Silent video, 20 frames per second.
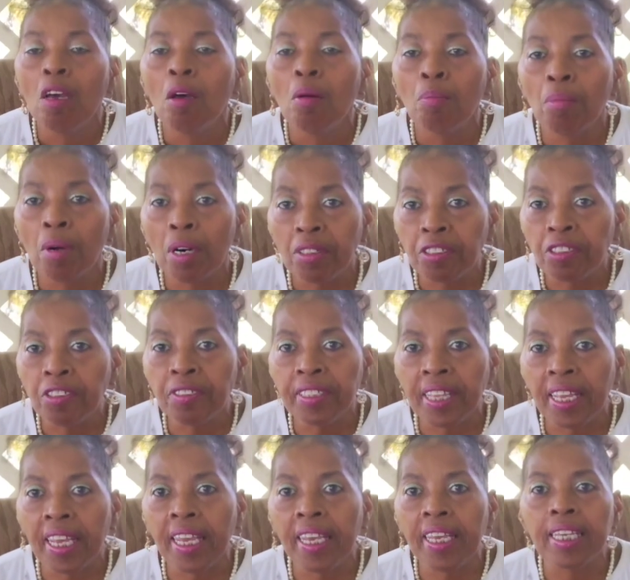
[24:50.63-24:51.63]
Mother's
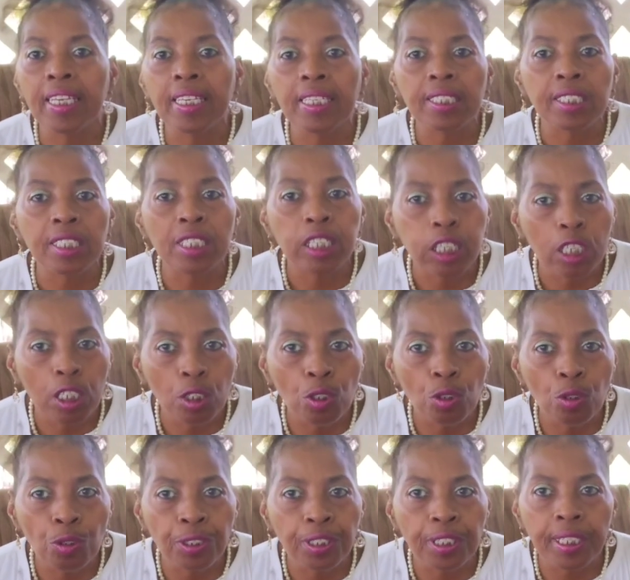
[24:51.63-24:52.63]
Day is
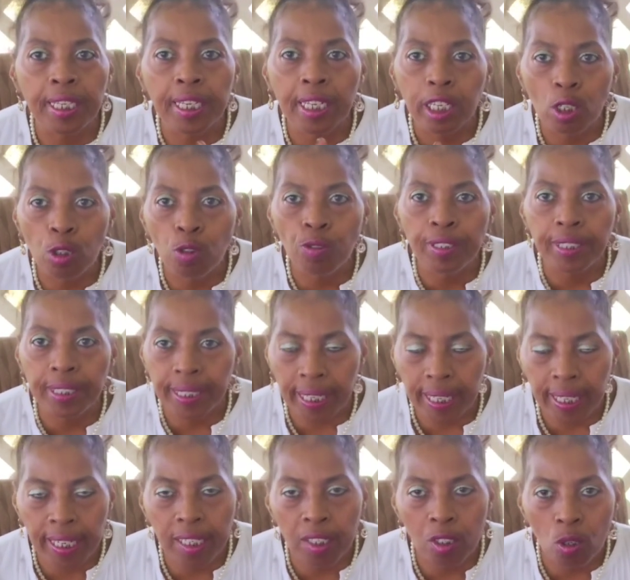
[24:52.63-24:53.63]
close, closing
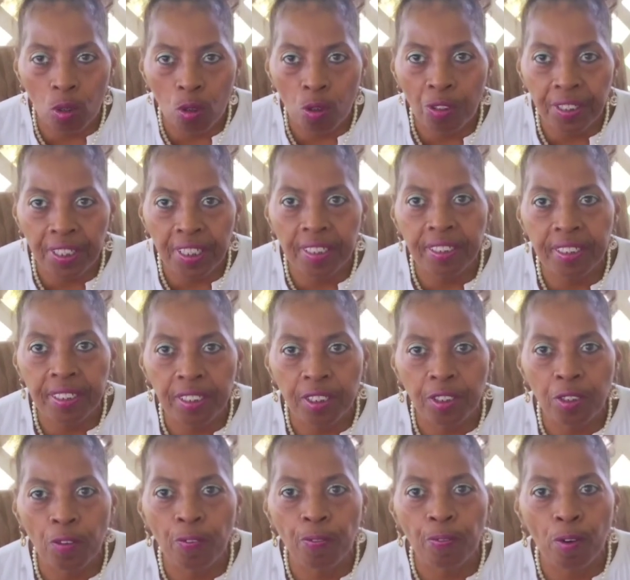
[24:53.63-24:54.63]
in on us and
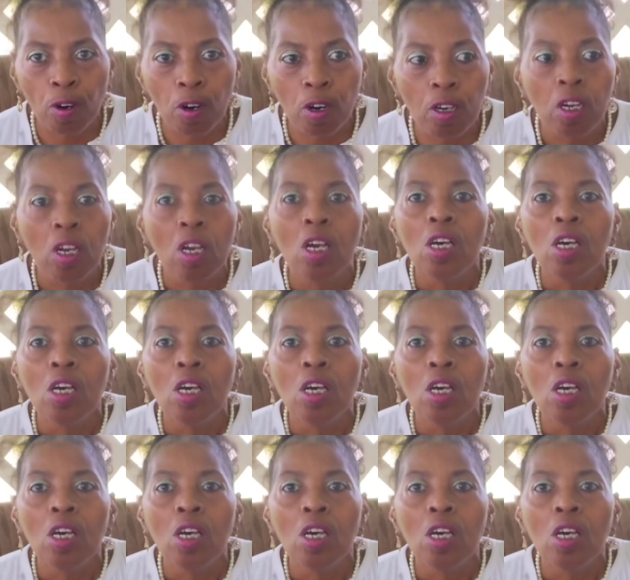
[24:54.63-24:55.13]
so forth.